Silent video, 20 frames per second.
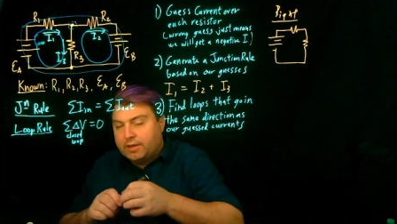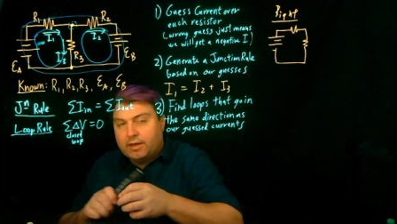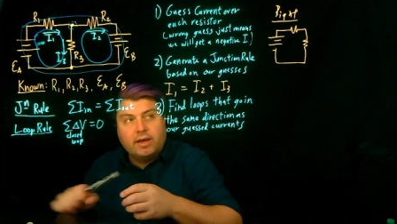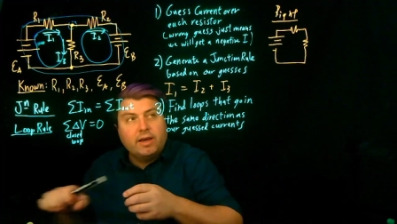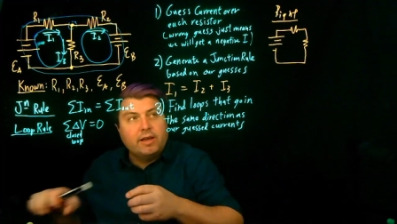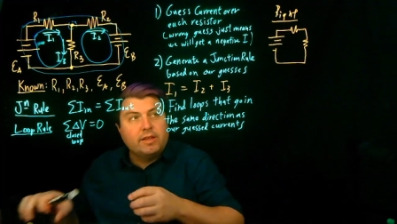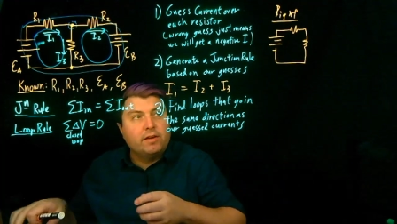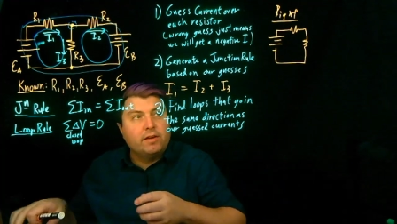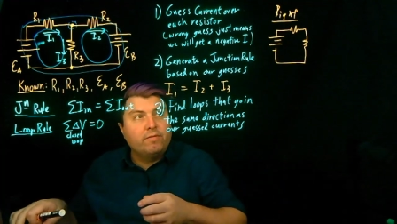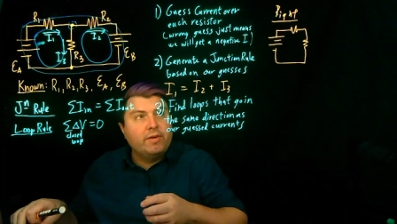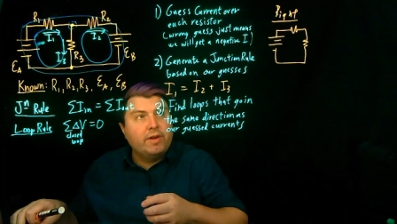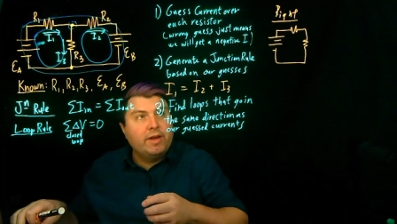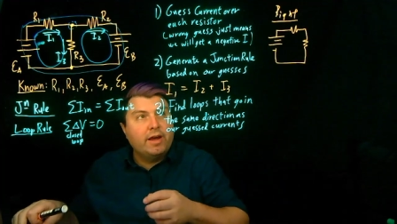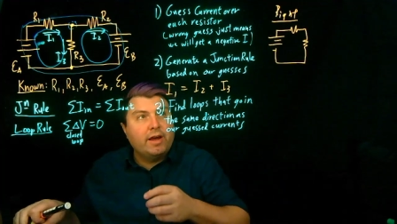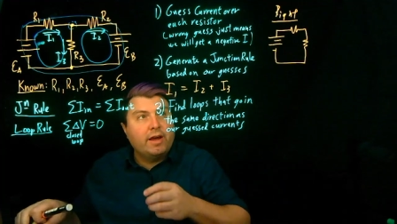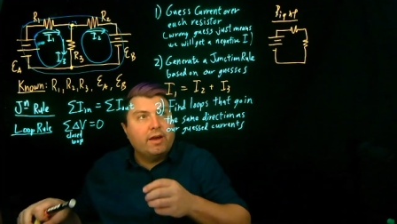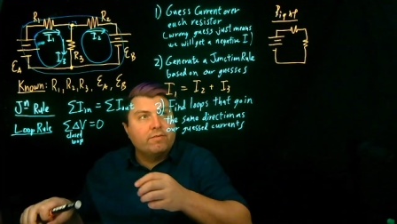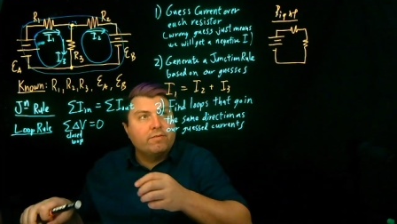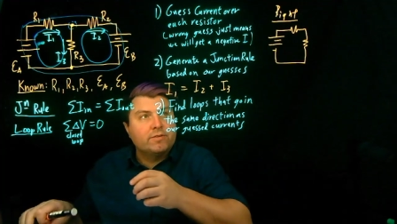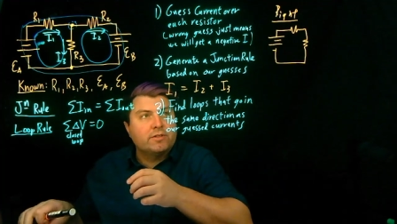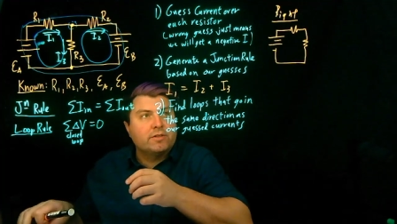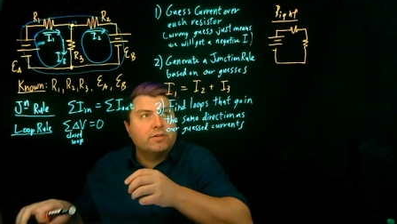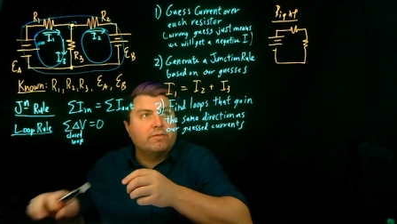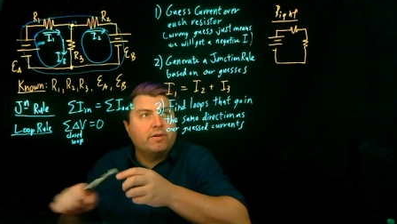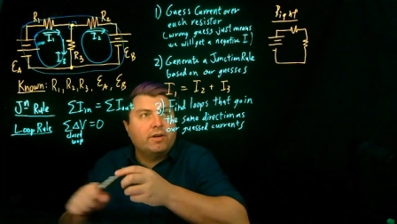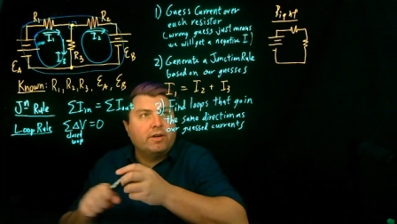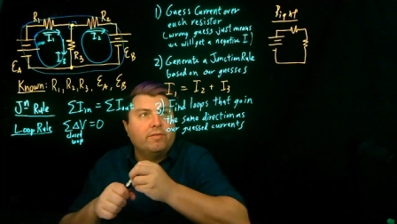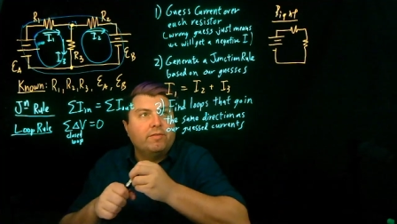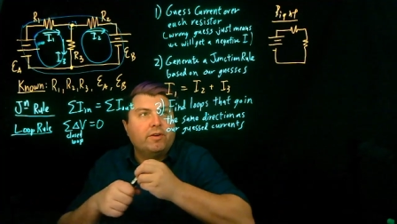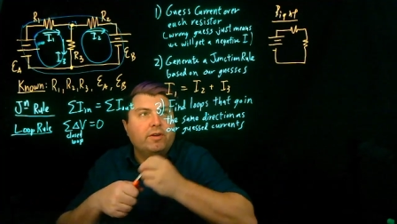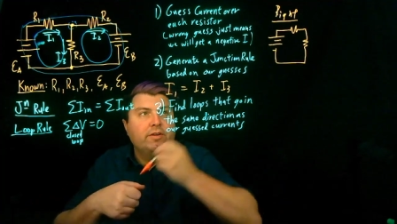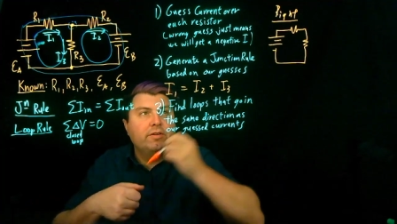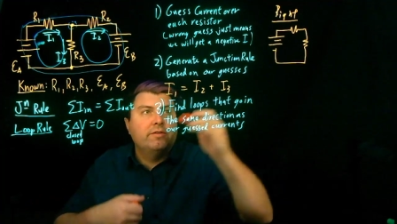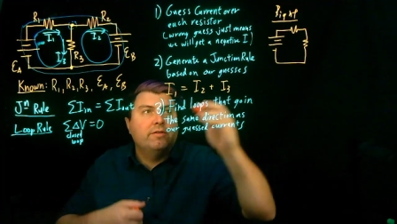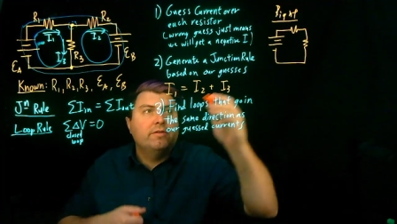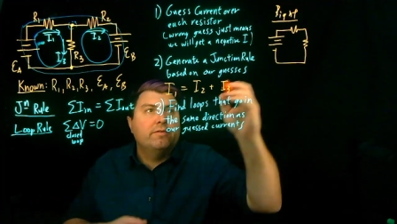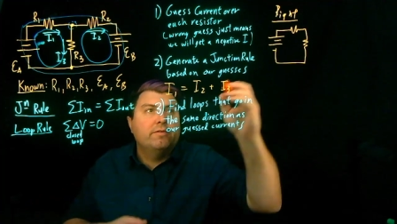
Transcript: And then we have, so right, we can do